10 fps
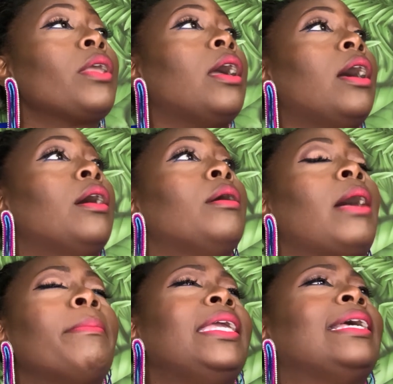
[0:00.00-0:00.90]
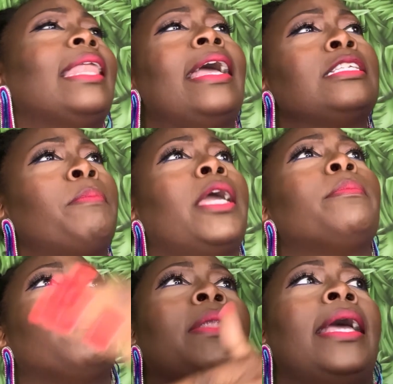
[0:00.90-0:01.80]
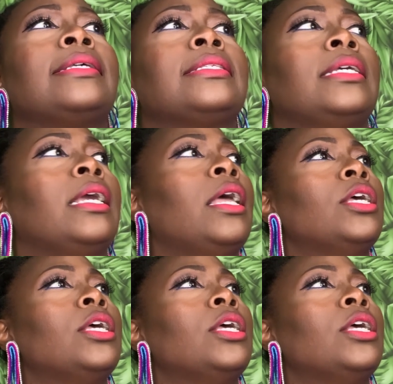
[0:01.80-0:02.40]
Glass, paper, plastic.